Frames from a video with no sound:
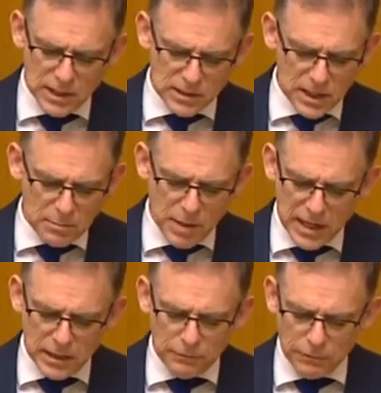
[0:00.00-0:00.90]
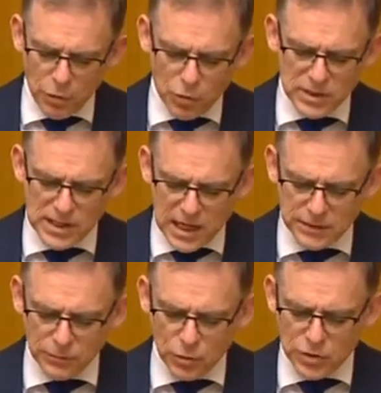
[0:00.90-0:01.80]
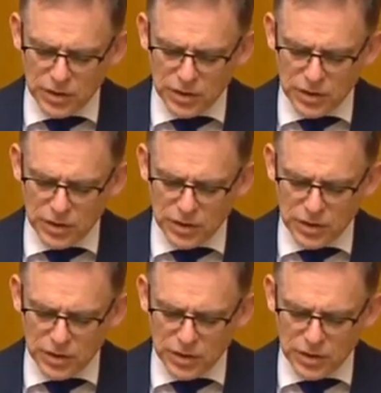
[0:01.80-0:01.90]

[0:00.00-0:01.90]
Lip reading: internet banking fraud, tax fraud,